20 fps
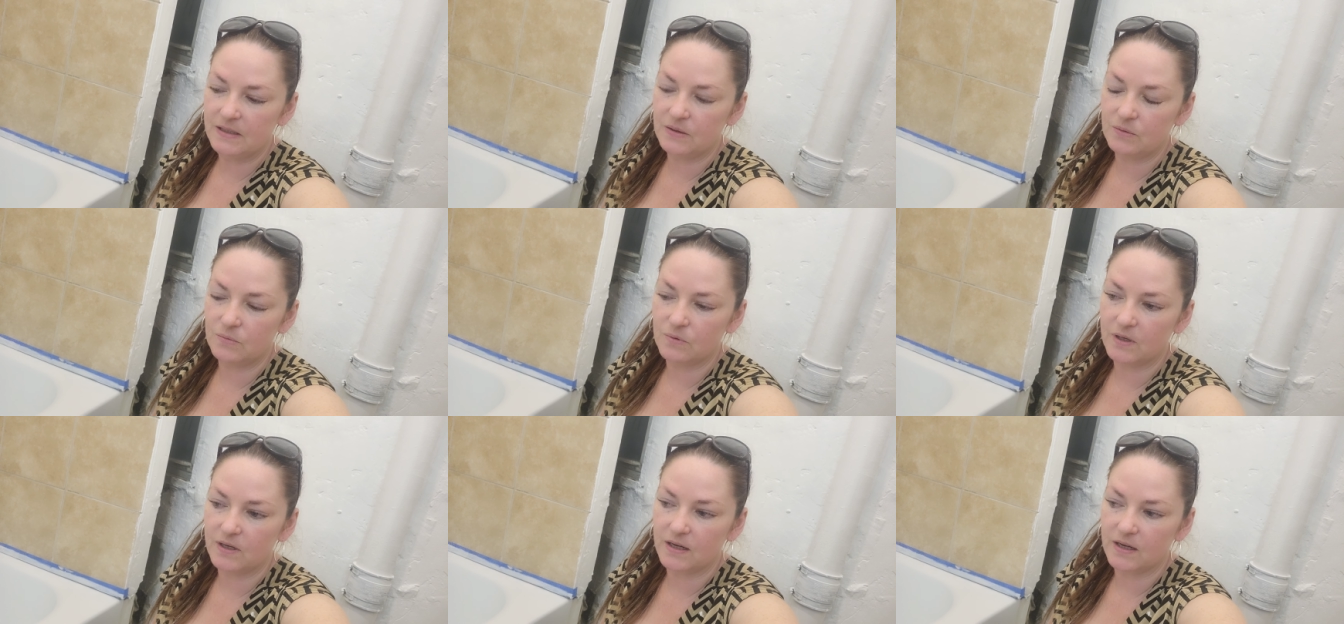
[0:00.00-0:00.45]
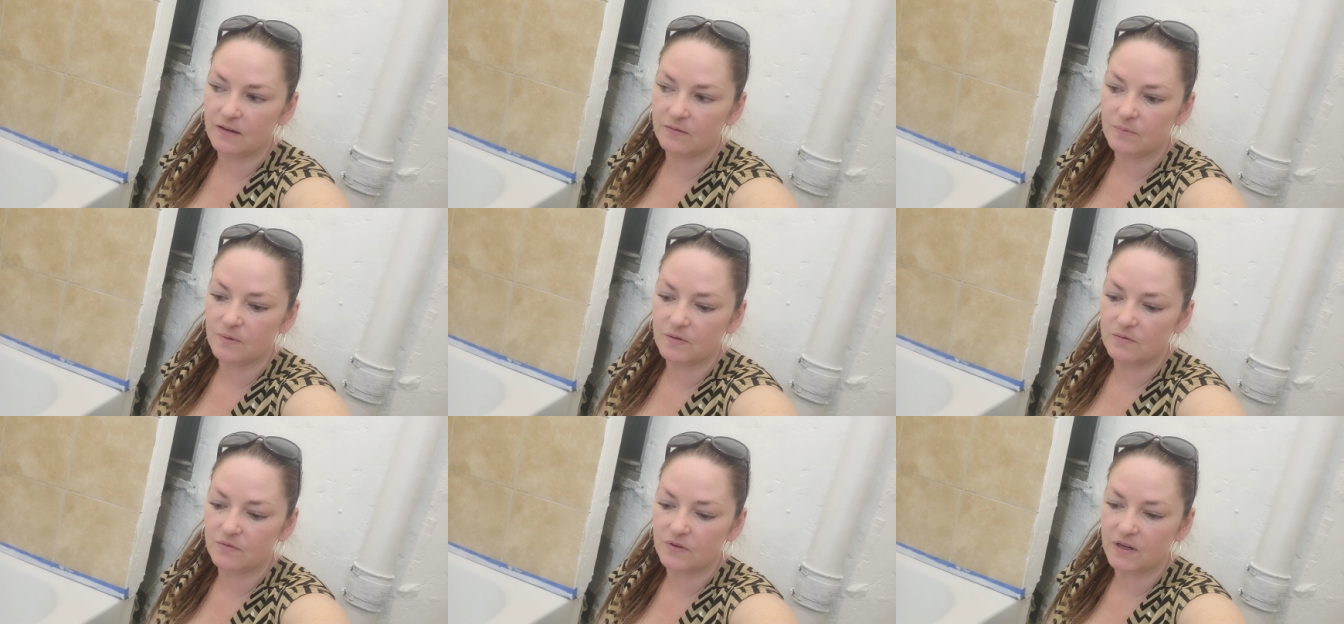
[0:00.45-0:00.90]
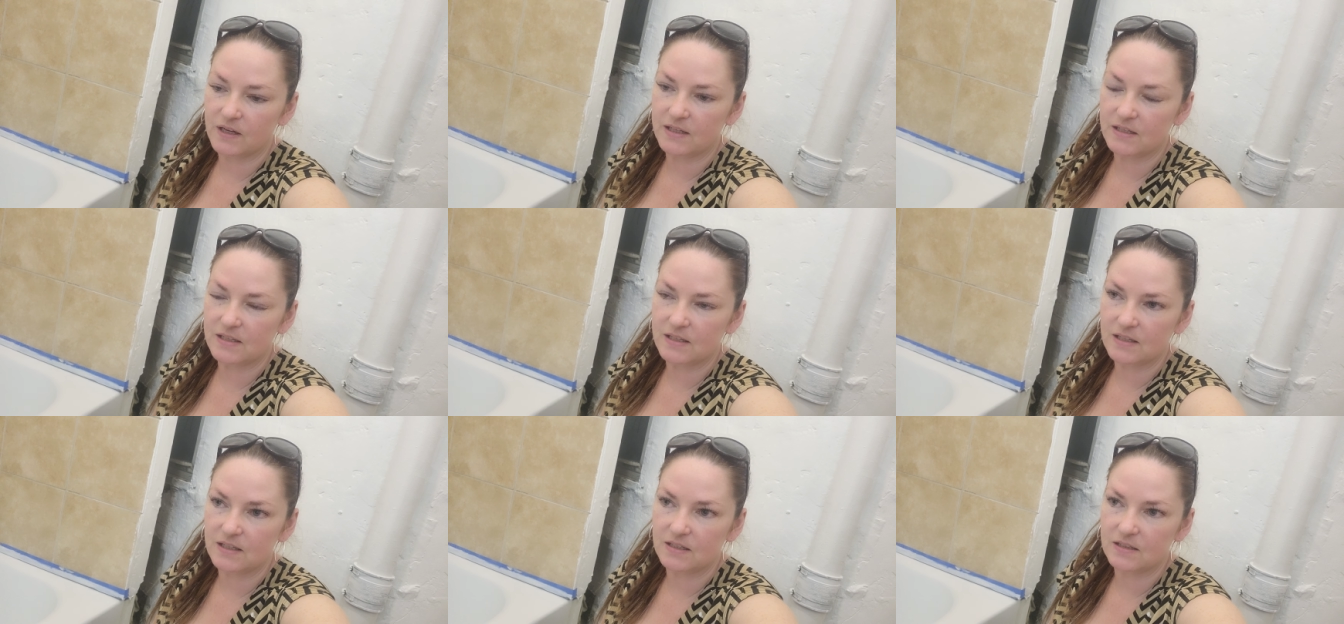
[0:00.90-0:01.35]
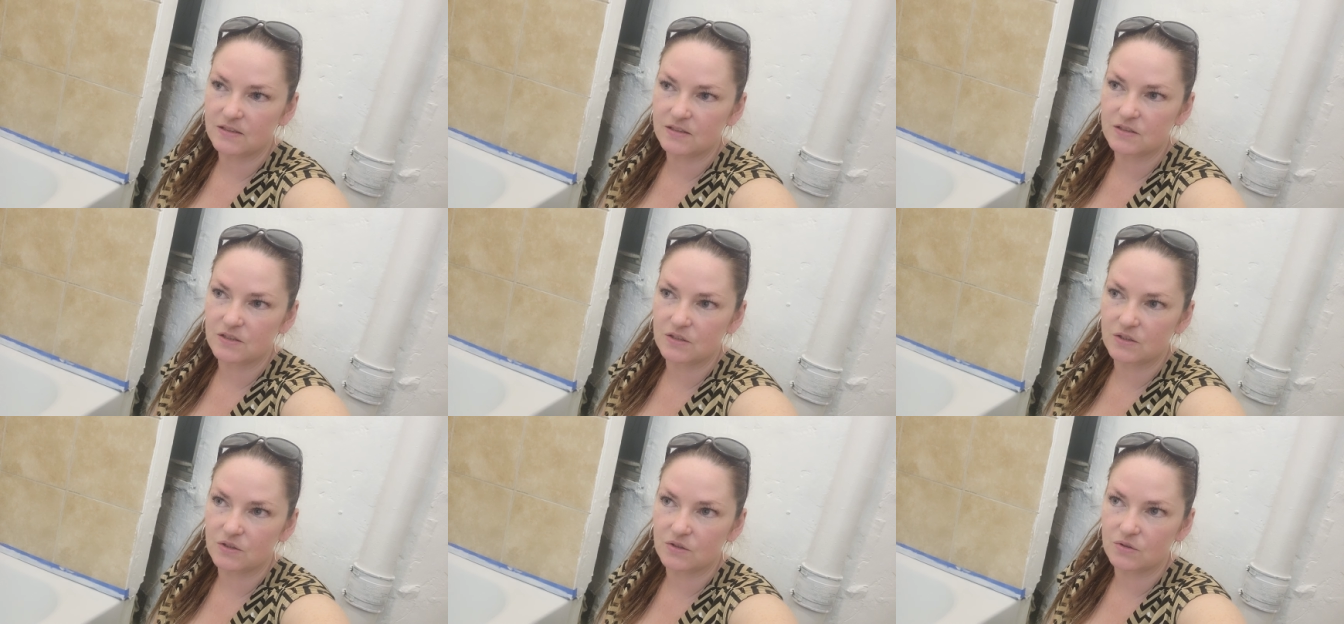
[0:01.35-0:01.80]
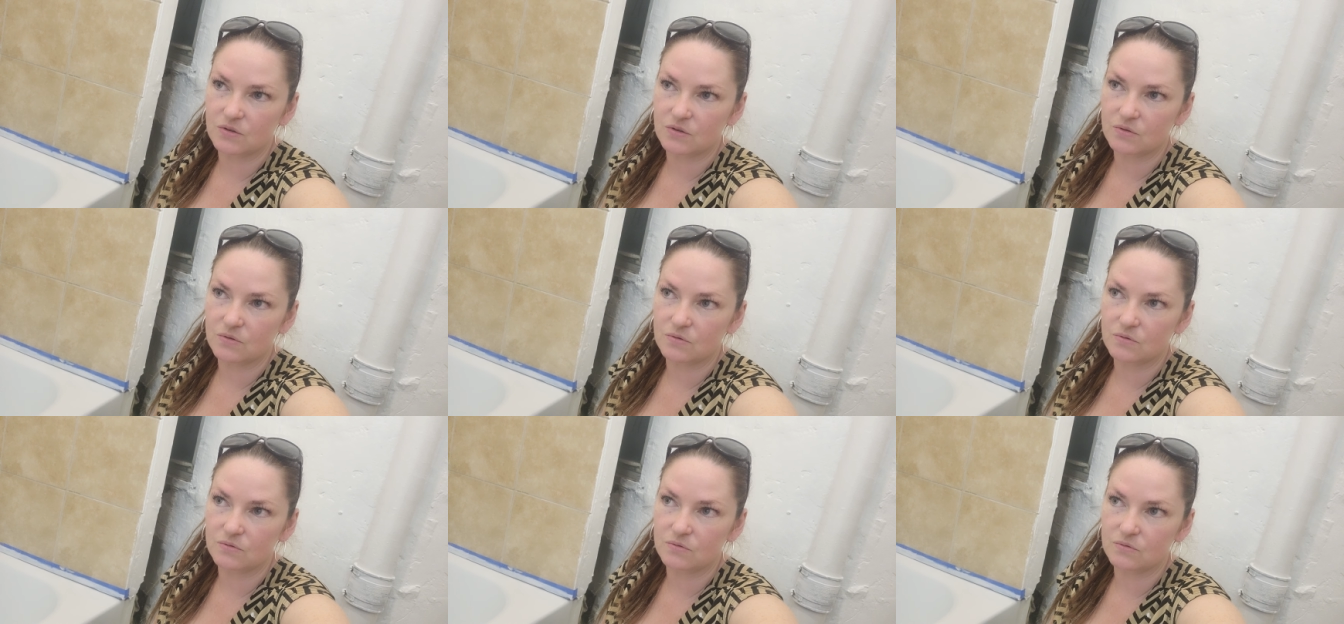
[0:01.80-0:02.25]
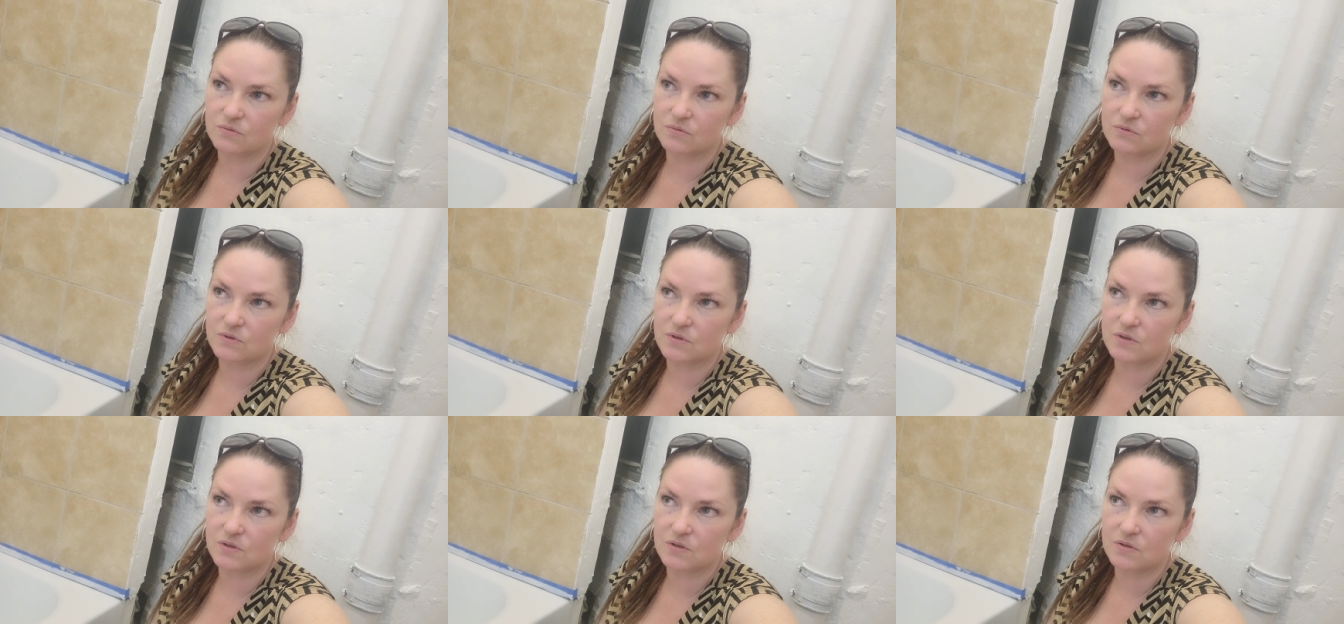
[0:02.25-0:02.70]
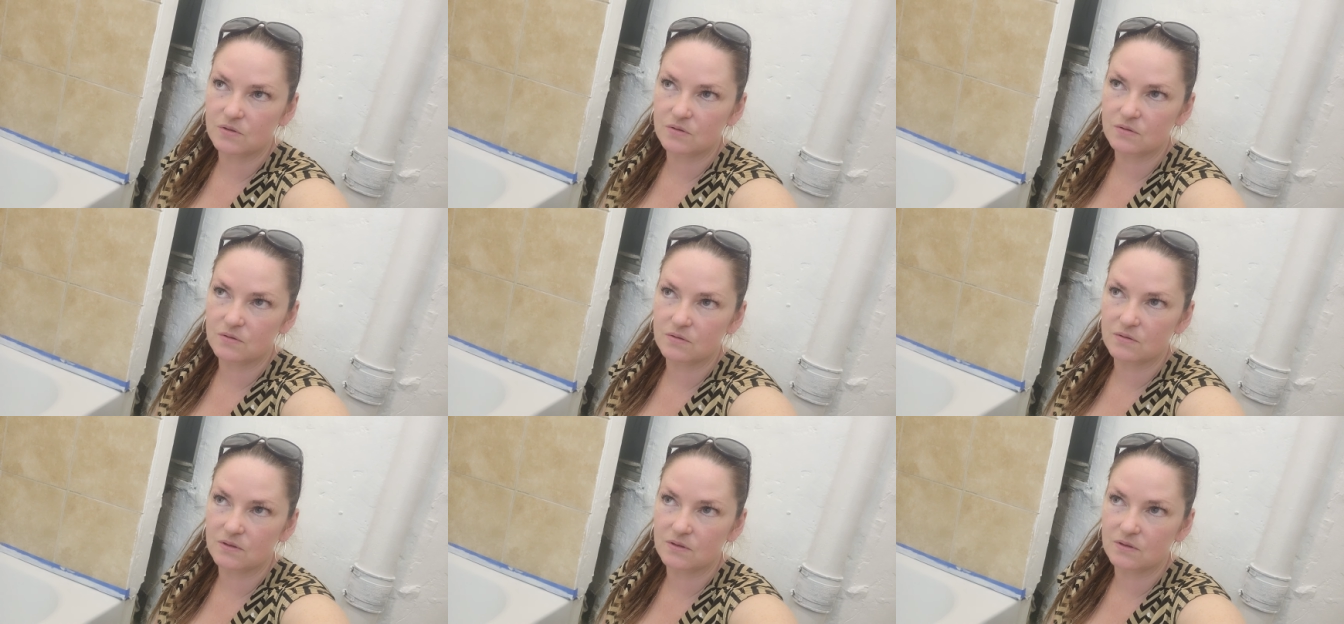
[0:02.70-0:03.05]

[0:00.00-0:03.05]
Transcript: What I've been finding is to use,